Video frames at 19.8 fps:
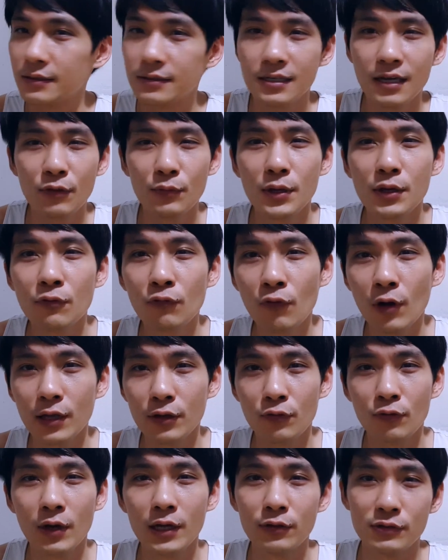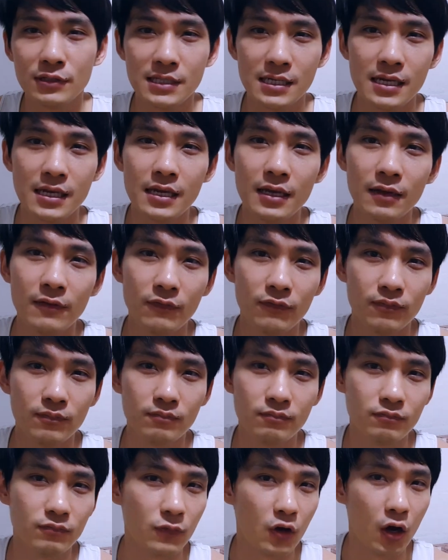tell me what you want to see
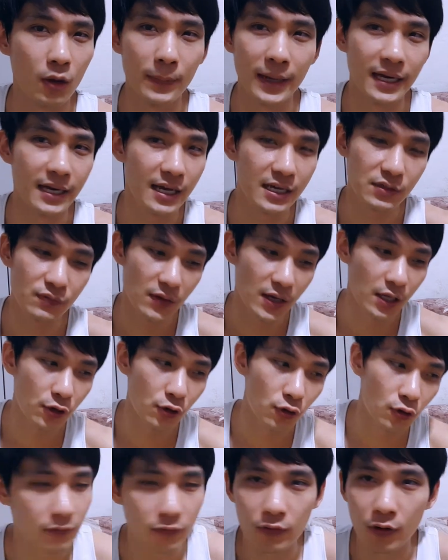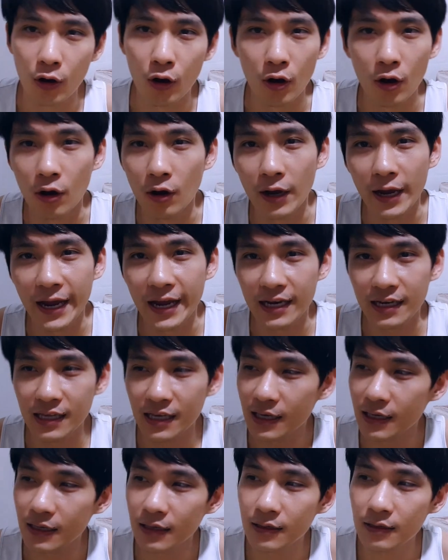on my next video, or
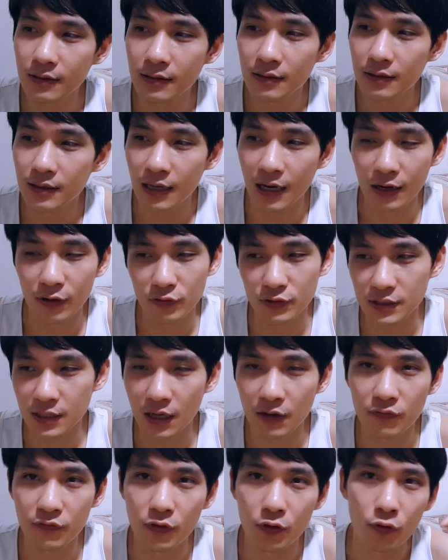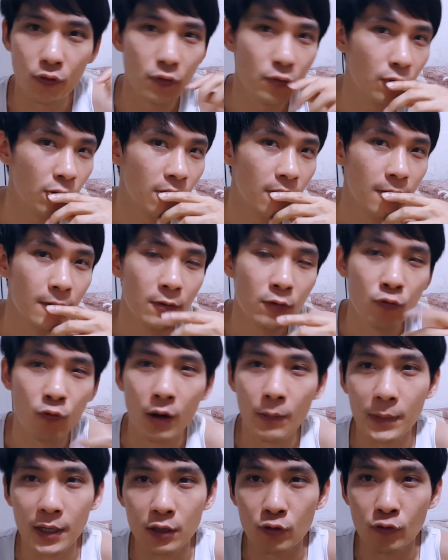any kind of stuff you
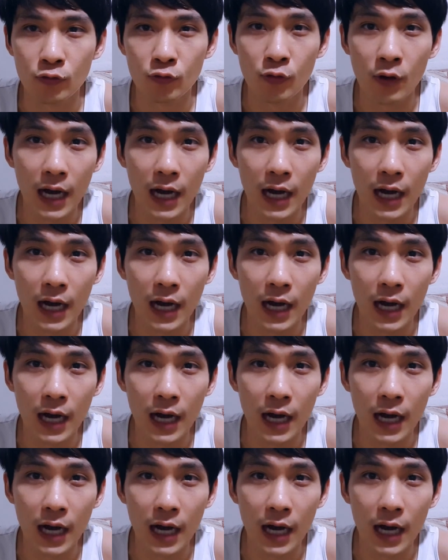want me to do.